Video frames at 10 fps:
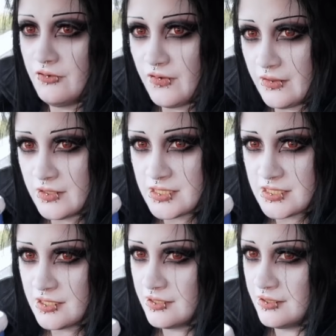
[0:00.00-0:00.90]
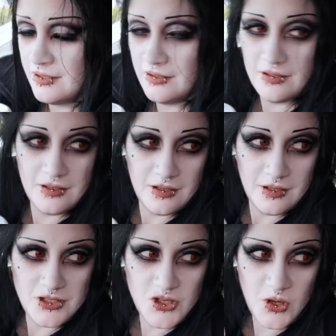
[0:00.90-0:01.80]
I found this
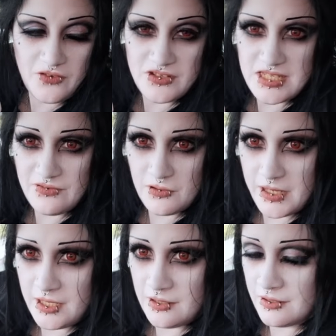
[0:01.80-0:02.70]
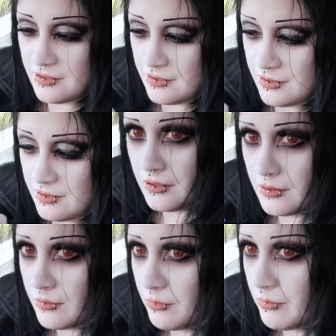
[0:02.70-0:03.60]
toy for Severine,
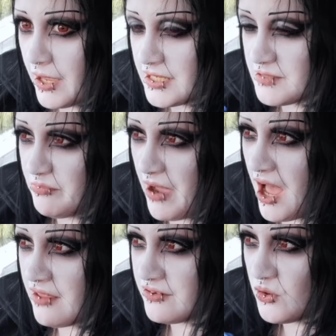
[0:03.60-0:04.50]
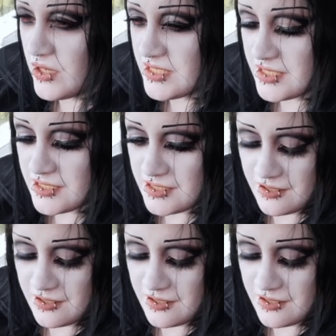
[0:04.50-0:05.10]
makes bath noises.